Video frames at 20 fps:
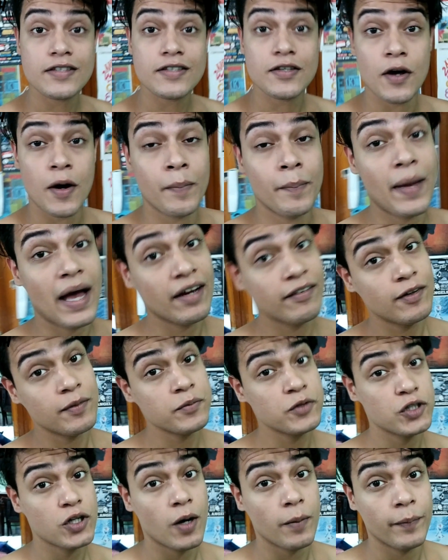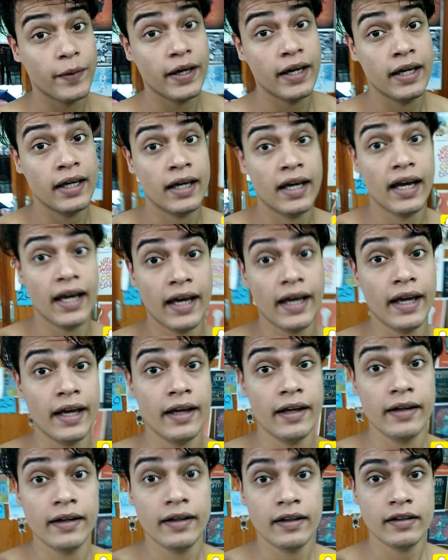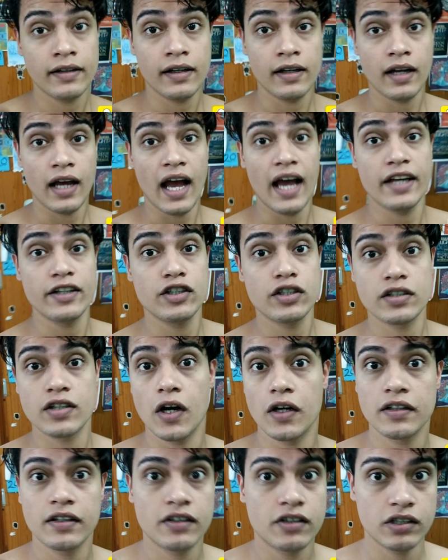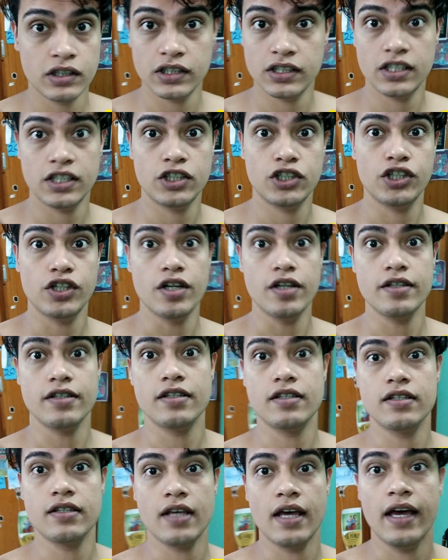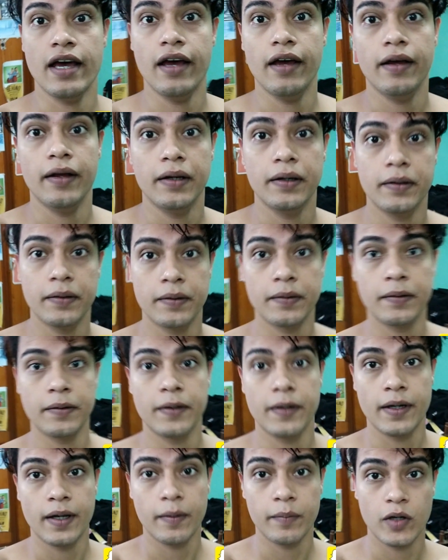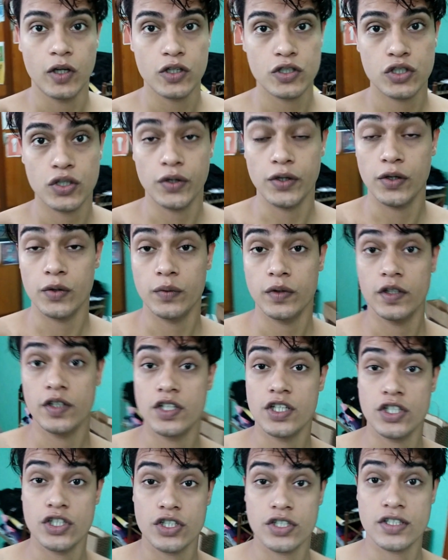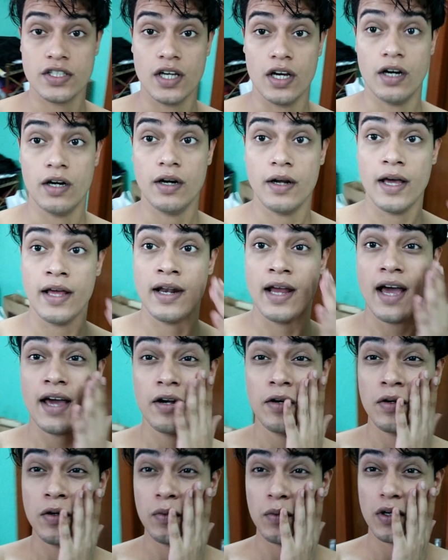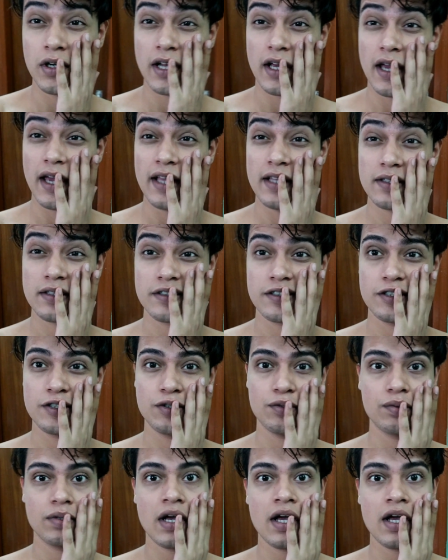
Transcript: back from shopping and i just got three t-shirts and I'm gonna show you what the t-shirts are and I don't know what else to do now